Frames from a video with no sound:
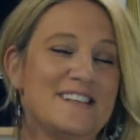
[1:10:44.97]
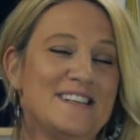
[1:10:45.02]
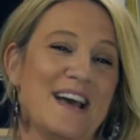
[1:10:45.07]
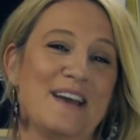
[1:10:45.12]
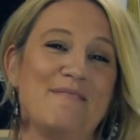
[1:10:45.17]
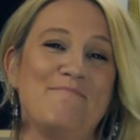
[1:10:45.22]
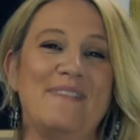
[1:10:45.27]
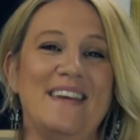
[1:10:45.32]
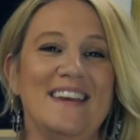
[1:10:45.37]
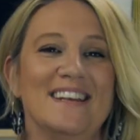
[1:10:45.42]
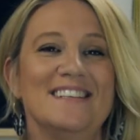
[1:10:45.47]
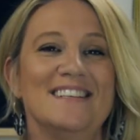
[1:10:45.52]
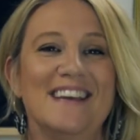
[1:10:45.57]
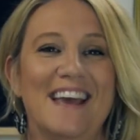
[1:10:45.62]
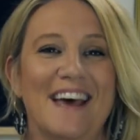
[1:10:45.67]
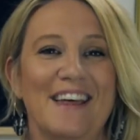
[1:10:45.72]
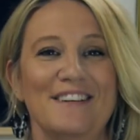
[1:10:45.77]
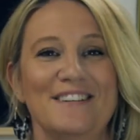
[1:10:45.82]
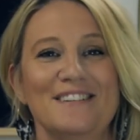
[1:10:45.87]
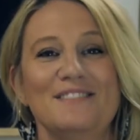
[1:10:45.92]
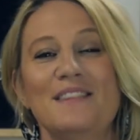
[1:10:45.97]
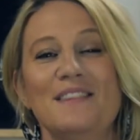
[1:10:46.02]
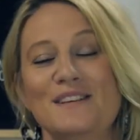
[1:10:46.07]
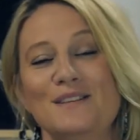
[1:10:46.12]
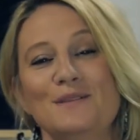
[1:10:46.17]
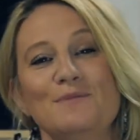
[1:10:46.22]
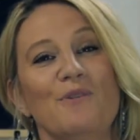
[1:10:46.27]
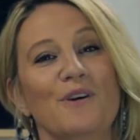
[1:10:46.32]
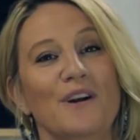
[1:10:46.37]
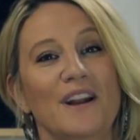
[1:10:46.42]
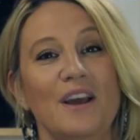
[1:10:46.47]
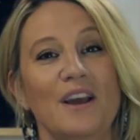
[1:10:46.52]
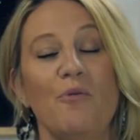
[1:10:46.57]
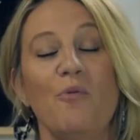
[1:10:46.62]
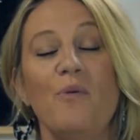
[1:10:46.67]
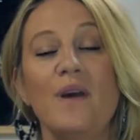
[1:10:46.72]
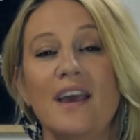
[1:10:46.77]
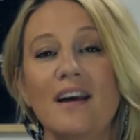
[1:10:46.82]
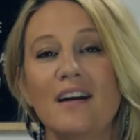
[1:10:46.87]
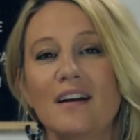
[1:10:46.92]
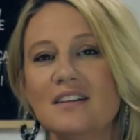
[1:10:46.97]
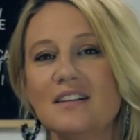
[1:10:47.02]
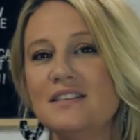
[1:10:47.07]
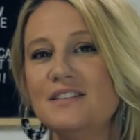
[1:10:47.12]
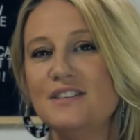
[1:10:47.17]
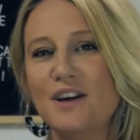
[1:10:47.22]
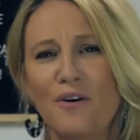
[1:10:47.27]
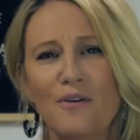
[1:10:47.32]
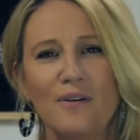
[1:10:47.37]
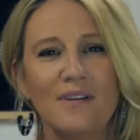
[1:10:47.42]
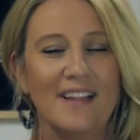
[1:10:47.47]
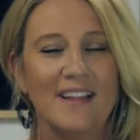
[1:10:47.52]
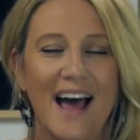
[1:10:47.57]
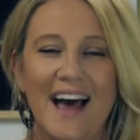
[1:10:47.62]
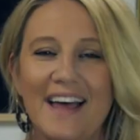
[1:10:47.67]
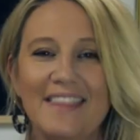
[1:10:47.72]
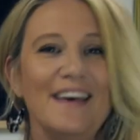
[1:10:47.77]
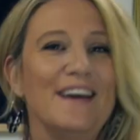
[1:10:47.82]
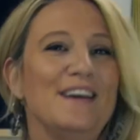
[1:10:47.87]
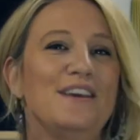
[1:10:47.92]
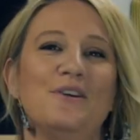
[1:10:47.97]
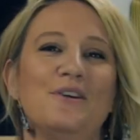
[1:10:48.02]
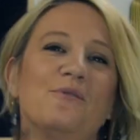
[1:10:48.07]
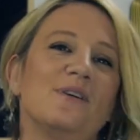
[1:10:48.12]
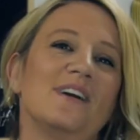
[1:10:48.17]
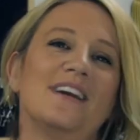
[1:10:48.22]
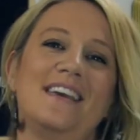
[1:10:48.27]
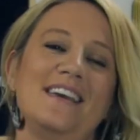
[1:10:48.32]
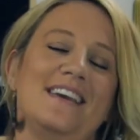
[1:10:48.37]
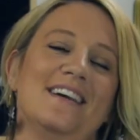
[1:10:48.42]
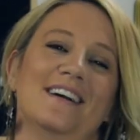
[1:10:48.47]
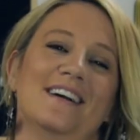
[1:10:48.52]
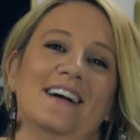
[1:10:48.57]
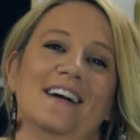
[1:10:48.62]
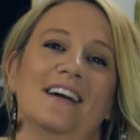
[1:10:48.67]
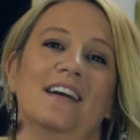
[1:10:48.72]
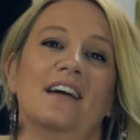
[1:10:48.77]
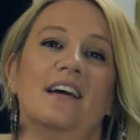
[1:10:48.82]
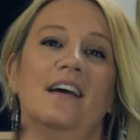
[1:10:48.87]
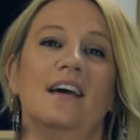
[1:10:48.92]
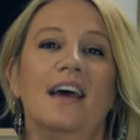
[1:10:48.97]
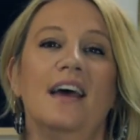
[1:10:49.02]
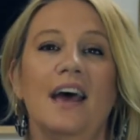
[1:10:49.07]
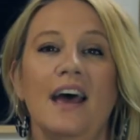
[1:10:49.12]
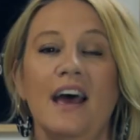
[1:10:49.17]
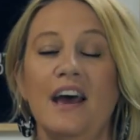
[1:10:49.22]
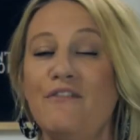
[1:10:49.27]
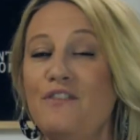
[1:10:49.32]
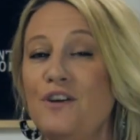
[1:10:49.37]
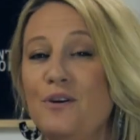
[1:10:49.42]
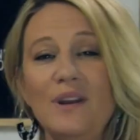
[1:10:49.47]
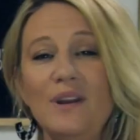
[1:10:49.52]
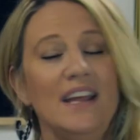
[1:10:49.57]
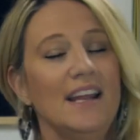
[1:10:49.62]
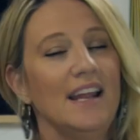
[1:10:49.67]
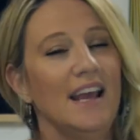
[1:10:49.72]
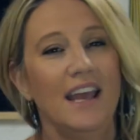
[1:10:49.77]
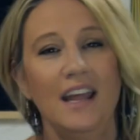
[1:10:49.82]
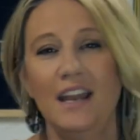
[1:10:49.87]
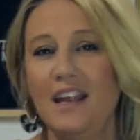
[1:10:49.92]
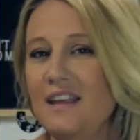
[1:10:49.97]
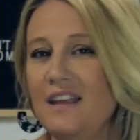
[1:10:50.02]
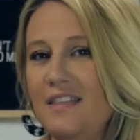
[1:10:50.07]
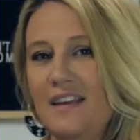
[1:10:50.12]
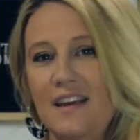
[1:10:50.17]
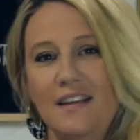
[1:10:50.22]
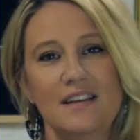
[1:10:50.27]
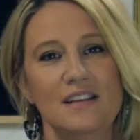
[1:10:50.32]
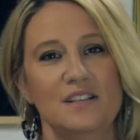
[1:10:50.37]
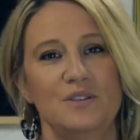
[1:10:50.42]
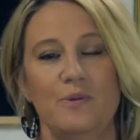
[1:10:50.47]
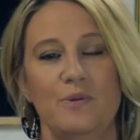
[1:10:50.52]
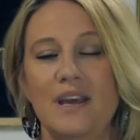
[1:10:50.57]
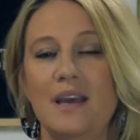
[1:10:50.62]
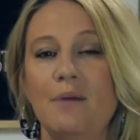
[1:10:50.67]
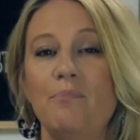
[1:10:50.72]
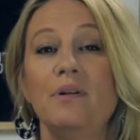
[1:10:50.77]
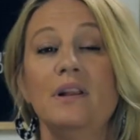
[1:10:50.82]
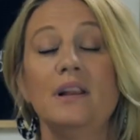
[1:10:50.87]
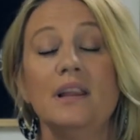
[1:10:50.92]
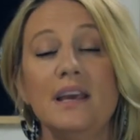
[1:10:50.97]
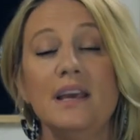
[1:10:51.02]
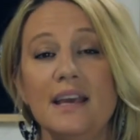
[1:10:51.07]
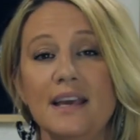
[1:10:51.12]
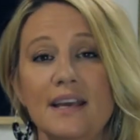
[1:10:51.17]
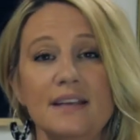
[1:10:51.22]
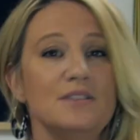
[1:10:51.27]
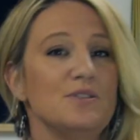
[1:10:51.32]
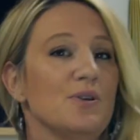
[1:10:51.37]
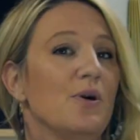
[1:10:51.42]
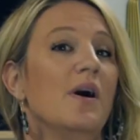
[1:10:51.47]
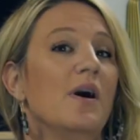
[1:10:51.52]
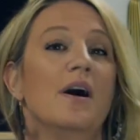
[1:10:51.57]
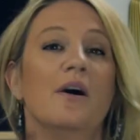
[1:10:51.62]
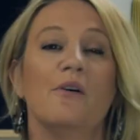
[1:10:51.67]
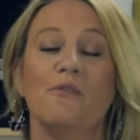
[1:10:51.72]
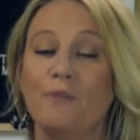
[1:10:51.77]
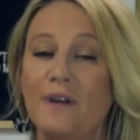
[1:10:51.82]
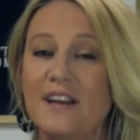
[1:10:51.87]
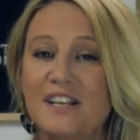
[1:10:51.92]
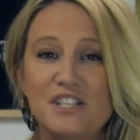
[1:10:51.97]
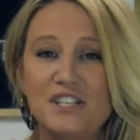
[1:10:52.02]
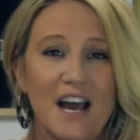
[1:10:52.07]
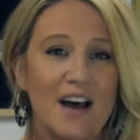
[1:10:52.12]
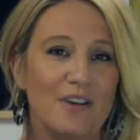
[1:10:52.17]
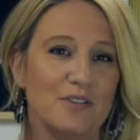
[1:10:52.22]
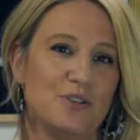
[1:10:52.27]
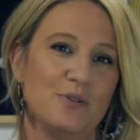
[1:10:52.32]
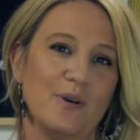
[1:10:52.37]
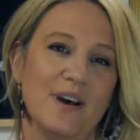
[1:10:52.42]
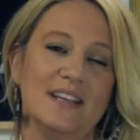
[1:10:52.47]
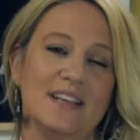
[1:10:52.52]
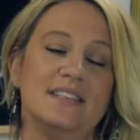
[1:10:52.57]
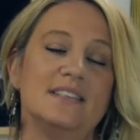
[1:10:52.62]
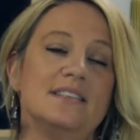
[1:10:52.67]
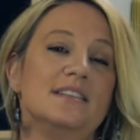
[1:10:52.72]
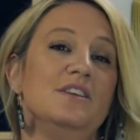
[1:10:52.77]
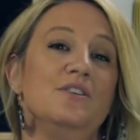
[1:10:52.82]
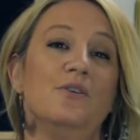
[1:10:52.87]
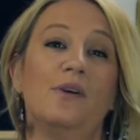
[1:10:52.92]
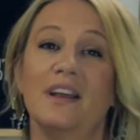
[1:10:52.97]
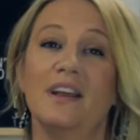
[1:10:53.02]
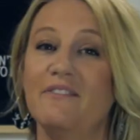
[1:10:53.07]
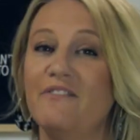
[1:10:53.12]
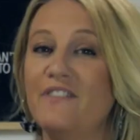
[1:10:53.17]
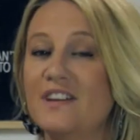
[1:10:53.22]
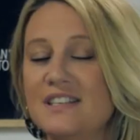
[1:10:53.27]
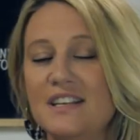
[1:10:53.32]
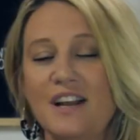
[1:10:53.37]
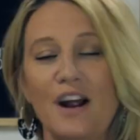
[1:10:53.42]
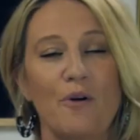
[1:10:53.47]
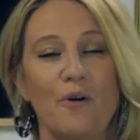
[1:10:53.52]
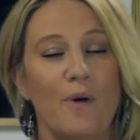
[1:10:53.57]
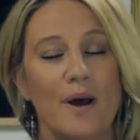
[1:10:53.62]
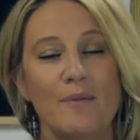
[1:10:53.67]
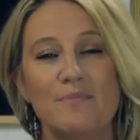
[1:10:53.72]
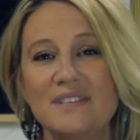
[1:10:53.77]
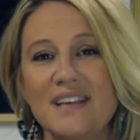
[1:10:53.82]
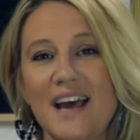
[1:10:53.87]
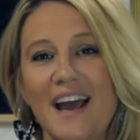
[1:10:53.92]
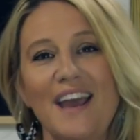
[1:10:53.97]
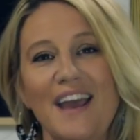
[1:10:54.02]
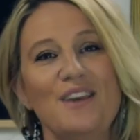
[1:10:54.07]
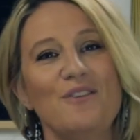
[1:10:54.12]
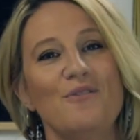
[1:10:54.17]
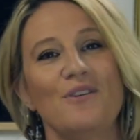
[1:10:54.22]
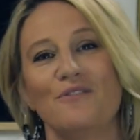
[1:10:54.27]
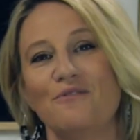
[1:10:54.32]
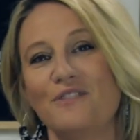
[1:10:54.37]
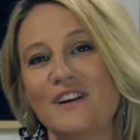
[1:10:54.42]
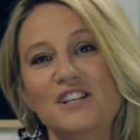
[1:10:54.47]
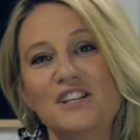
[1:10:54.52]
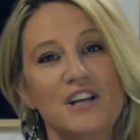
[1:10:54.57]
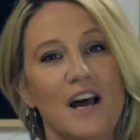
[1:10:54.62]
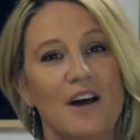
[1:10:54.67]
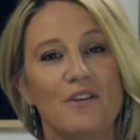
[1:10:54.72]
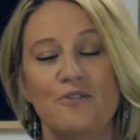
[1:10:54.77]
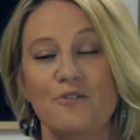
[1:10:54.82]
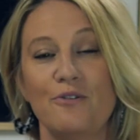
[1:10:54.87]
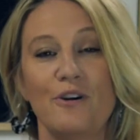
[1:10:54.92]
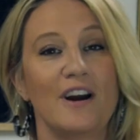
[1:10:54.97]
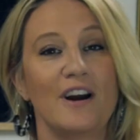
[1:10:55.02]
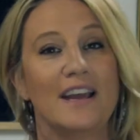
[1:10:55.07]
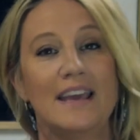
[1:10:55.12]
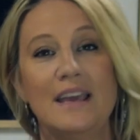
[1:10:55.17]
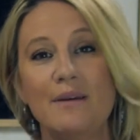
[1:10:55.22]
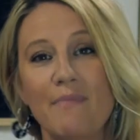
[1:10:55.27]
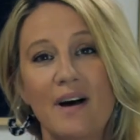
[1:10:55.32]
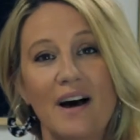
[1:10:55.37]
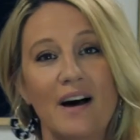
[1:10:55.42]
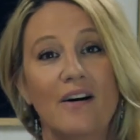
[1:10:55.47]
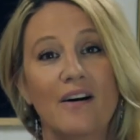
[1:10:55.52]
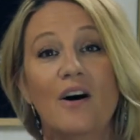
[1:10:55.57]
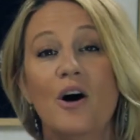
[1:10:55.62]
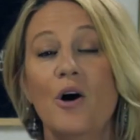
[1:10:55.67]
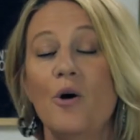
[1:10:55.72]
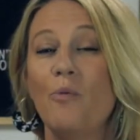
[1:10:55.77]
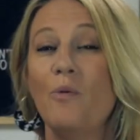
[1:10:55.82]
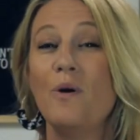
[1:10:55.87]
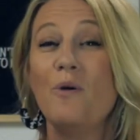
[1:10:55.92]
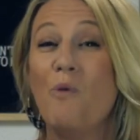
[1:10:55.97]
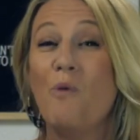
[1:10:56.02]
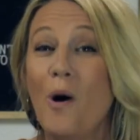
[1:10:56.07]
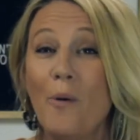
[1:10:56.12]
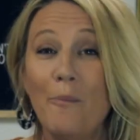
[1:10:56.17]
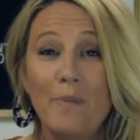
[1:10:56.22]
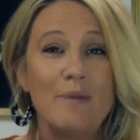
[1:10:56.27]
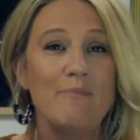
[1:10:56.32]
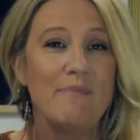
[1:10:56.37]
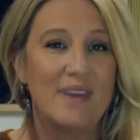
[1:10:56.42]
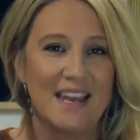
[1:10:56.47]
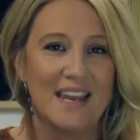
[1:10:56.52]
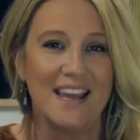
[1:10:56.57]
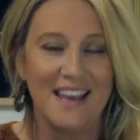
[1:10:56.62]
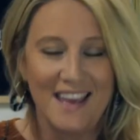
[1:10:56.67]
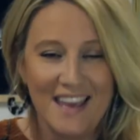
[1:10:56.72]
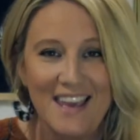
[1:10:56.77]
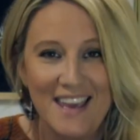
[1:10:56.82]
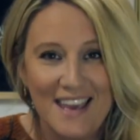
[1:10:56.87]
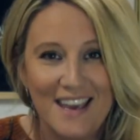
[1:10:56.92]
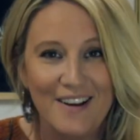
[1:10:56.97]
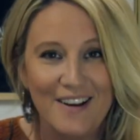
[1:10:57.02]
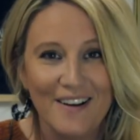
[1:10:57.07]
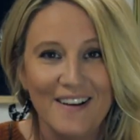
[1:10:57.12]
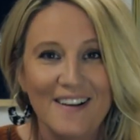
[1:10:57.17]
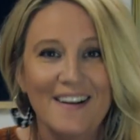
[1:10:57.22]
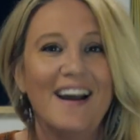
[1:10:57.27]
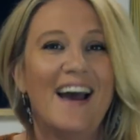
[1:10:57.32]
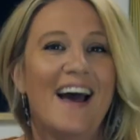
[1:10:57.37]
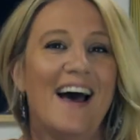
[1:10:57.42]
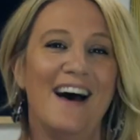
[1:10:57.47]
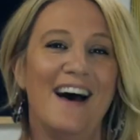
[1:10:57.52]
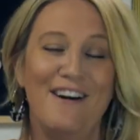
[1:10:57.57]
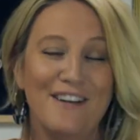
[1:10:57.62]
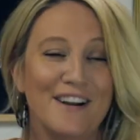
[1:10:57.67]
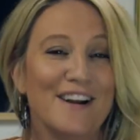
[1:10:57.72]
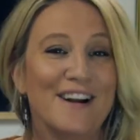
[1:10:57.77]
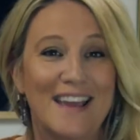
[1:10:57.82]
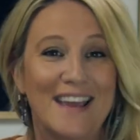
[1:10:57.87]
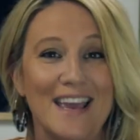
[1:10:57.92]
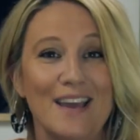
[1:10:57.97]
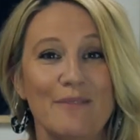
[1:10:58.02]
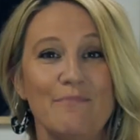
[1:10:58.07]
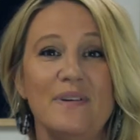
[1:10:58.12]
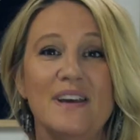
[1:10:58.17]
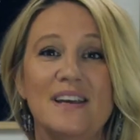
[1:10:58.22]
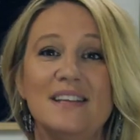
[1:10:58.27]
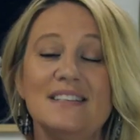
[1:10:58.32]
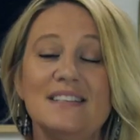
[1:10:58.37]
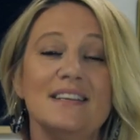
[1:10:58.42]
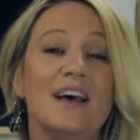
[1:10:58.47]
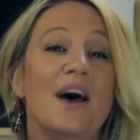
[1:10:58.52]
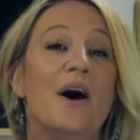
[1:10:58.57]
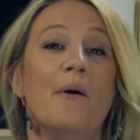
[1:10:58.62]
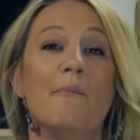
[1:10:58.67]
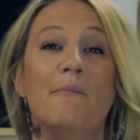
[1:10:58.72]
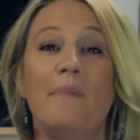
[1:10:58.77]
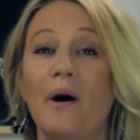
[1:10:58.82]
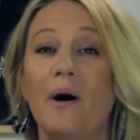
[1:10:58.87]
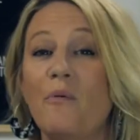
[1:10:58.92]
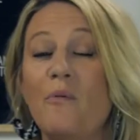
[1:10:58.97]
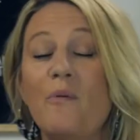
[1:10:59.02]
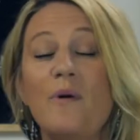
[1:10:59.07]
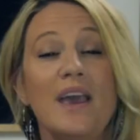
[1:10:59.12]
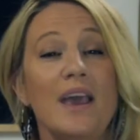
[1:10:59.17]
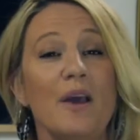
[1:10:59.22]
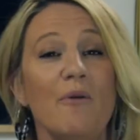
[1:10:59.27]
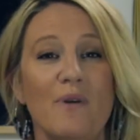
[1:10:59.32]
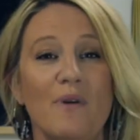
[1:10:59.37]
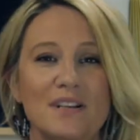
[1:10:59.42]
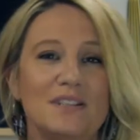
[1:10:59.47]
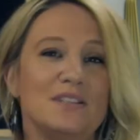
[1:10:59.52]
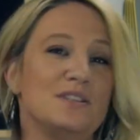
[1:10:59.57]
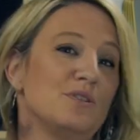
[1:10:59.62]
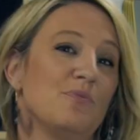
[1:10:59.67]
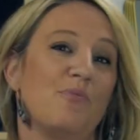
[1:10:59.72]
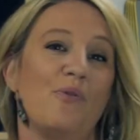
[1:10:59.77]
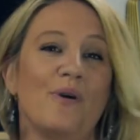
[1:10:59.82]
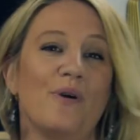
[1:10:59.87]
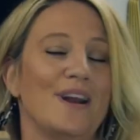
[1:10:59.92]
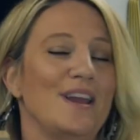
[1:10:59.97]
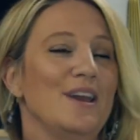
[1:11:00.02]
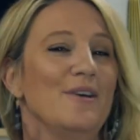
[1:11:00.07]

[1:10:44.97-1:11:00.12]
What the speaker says: time being together this morning. We are so glad that you are here. If you need anything this week, please reach out to us. You can visit our website. You can reach out through our email. We won't be meeting here on our campus, but we want to support